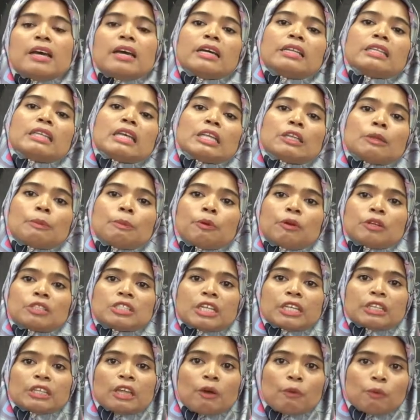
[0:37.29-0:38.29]
Another
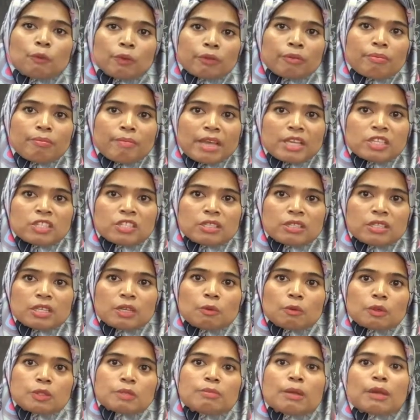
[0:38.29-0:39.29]
project that worth
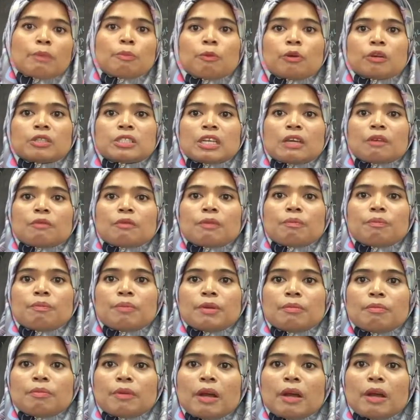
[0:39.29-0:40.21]
mentioning was my project with B.